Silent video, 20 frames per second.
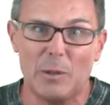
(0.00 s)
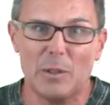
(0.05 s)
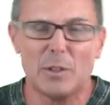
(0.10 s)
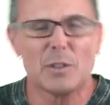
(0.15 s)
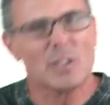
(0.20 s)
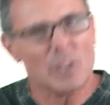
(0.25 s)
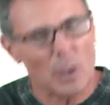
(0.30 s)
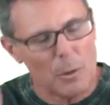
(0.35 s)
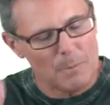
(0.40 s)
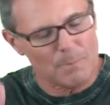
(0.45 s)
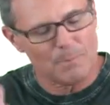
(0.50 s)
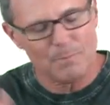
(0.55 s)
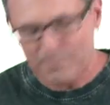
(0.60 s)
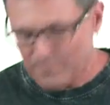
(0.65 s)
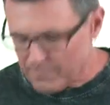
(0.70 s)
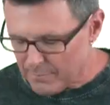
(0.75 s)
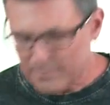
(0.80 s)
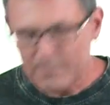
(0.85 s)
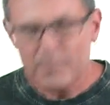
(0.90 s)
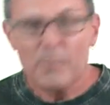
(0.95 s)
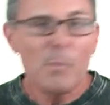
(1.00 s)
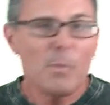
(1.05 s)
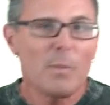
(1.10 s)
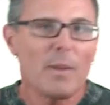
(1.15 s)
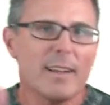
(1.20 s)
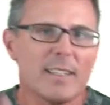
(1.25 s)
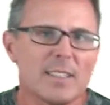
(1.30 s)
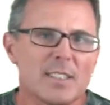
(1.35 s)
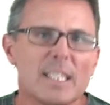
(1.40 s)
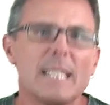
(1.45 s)
So,
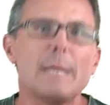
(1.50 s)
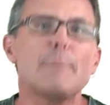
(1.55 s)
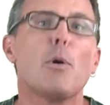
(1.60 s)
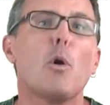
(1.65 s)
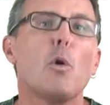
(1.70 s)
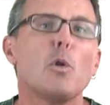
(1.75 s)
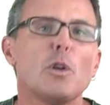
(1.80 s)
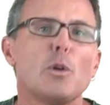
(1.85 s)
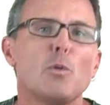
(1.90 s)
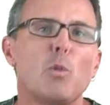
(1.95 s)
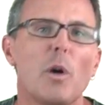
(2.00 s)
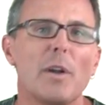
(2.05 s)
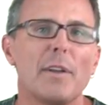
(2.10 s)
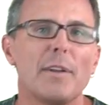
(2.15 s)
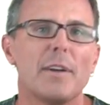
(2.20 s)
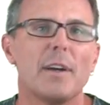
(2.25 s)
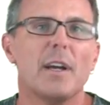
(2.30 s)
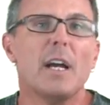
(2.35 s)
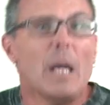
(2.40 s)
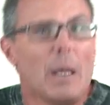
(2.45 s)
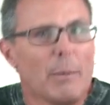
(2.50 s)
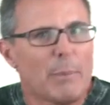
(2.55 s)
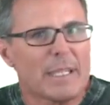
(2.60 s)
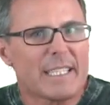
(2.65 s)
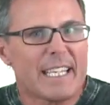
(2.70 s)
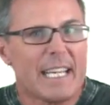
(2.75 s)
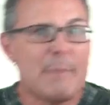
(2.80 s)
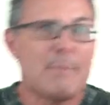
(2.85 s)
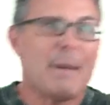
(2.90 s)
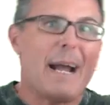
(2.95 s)
sleep all you want, but
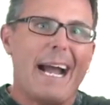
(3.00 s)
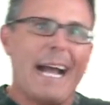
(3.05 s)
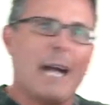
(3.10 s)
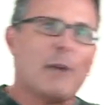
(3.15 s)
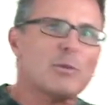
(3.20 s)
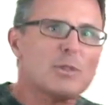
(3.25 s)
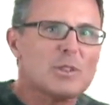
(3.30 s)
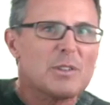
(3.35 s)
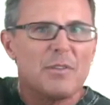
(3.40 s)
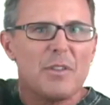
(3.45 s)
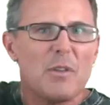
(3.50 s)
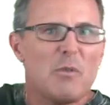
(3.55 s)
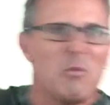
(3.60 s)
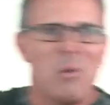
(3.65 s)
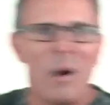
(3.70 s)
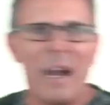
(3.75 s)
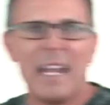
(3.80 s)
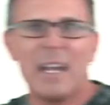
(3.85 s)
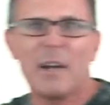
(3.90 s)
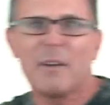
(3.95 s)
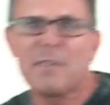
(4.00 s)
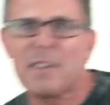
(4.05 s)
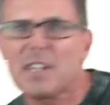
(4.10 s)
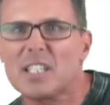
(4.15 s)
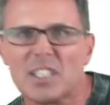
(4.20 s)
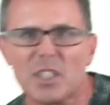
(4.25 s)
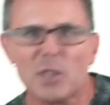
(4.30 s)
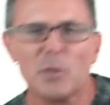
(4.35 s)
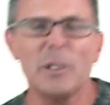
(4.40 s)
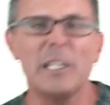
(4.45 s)
keep out of the way of the
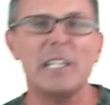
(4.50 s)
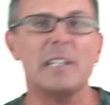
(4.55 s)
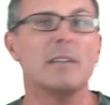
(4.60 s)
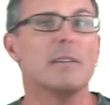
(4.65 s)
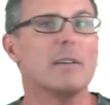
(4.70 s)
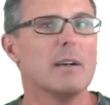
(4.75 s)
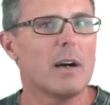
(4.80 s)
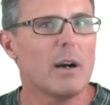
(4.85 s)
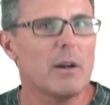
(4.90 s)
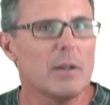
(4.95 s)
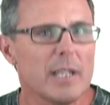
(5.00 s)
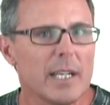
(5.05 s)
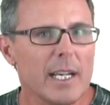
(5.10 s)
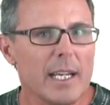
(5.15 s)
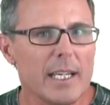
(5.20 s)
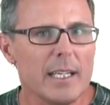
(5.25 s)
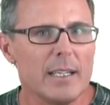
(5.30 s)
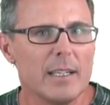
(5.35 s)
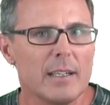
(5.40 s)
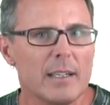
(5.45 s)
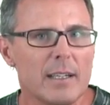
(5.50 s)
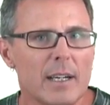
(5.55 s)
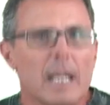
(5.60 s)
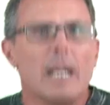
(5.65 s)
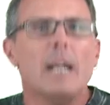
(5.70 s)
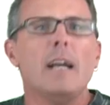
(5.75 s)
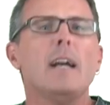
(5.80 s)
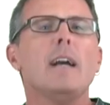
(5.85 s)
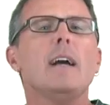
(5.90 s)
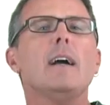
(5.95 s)
screen, okay?
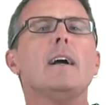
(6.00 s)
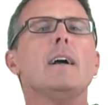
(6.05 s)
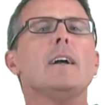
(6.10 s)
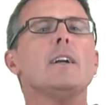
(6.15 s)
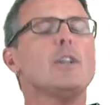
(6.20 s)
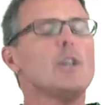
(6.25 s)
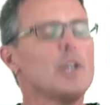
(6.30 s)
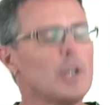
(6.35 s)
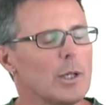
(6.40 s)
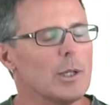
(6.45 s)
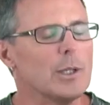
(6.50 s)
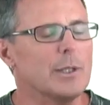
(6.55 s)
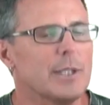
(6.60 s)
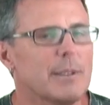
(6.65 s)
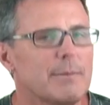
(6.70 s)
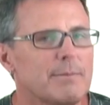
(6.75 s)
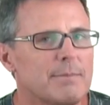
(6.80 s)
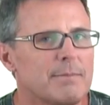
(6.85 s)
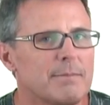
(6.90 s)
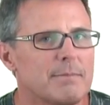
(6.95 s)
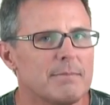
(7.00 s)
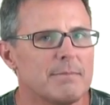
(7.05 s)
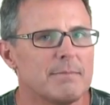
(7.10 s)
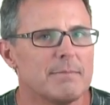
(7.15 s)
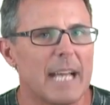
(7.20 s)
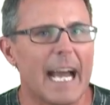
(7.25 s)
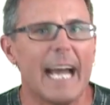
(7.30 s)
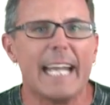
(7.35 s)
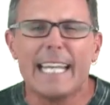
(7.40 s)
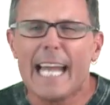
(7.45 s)
Good.
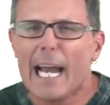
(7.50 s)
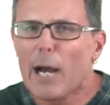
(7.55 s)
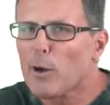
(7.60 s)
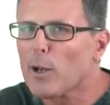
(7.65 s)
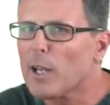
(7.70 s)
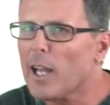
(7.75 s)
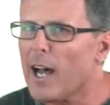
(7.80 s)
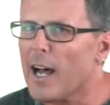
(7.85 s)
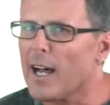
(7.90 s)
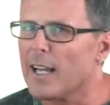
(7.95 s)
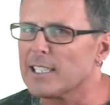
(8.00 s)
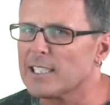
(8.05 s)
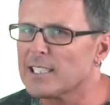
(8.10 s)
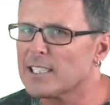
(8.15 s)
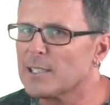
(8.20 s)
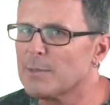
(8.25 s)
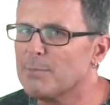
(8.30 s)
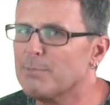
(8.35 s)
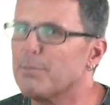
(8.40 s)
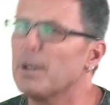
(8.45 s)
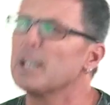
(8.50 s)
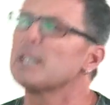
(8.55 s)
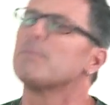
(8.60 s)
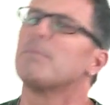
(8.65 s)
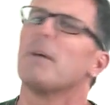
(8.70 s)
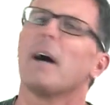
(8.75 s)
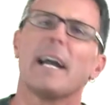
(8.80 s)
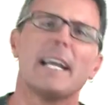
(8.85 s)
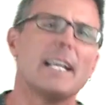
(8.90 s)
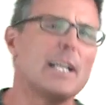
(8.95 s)
And now last, but
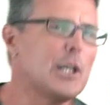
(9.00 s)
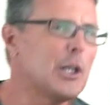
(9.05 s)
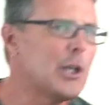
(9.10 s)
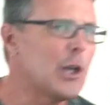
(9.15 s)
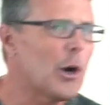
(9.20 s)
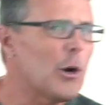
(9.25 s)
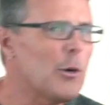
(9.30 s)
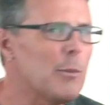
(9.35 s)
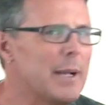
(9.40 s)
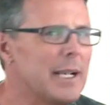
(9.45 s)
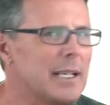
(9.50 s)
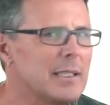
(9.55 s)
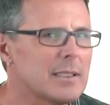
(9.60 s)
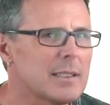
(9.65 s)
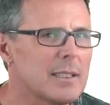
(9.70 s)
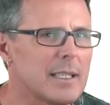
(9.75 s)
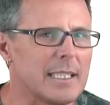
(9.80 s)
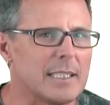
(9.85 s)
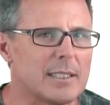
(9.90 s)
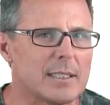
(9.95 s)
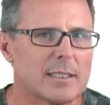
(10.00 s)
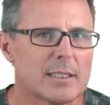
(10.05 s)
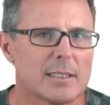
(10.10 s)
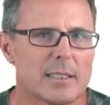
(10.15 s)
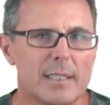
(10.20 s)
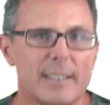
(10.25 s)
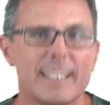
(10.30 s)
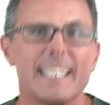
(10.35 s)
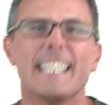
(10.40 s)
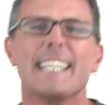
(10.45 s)
by no means least,
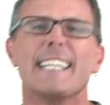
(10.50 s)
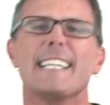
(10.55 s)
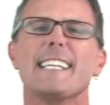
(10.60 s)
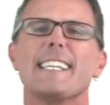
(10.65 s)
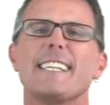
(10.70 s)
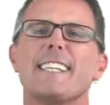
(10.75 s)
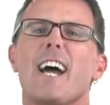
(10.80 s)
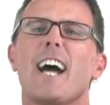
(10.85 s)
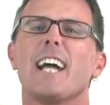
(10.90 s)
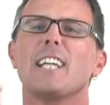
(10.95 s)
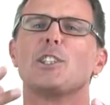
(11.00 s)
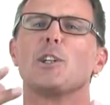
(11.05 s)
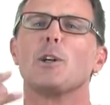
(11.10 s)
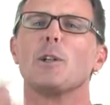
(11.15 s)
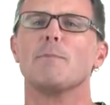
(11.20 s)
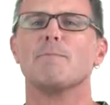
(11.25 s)
Nigel.